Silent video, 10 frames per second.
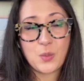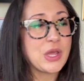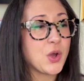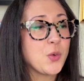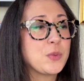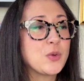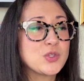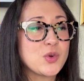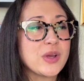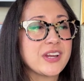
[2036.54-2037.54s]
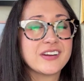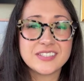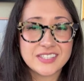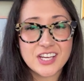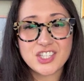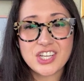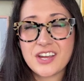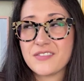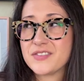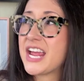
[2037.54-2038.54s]
We hope you enjoyed our discussion
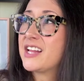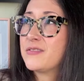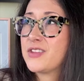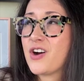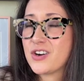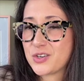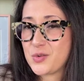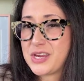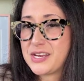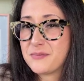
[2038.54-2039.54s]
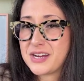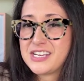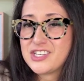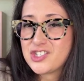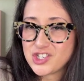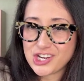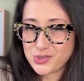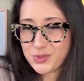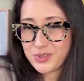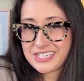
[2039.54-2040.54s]
of Tale of the Heart Queen by Nisha J
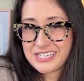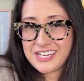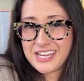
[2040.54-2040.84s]
Tuli.